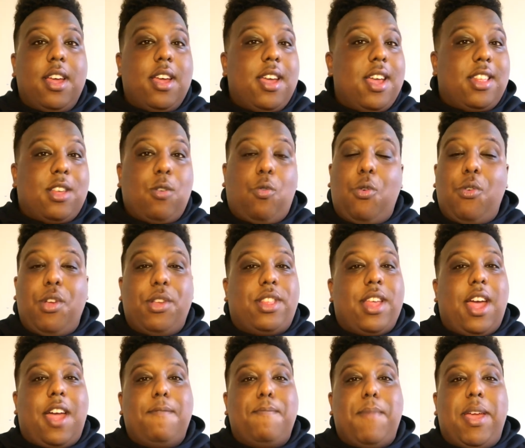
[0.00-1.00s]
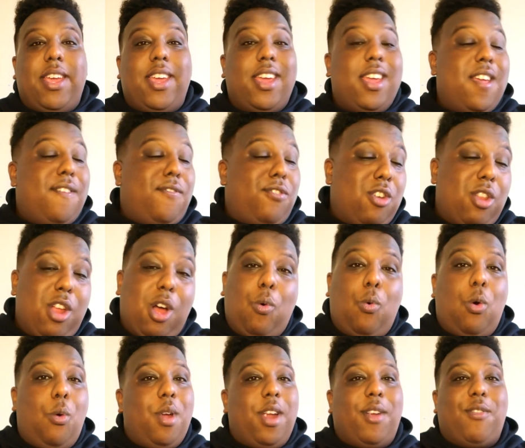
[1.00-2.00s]
It's a worrying time, mate. If you're not
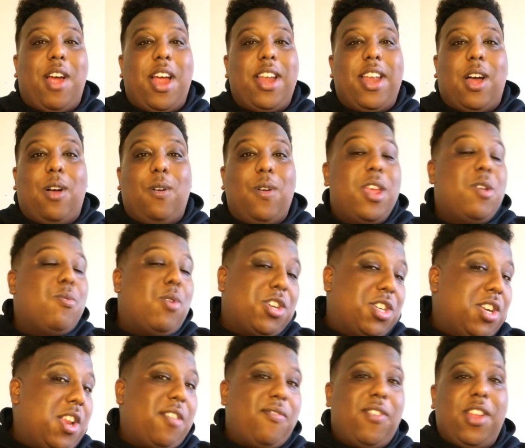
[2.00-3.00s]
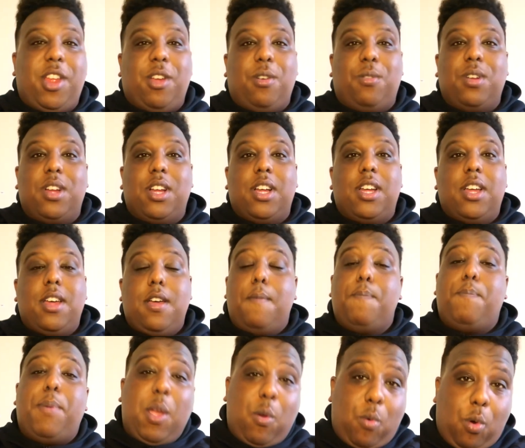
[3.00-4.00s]
worried right now and you're watching this video,
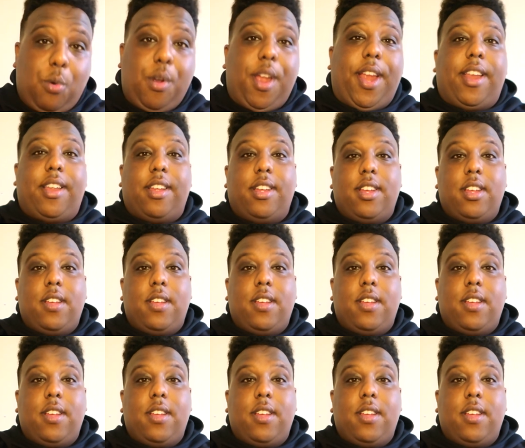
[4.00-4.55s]
be worried.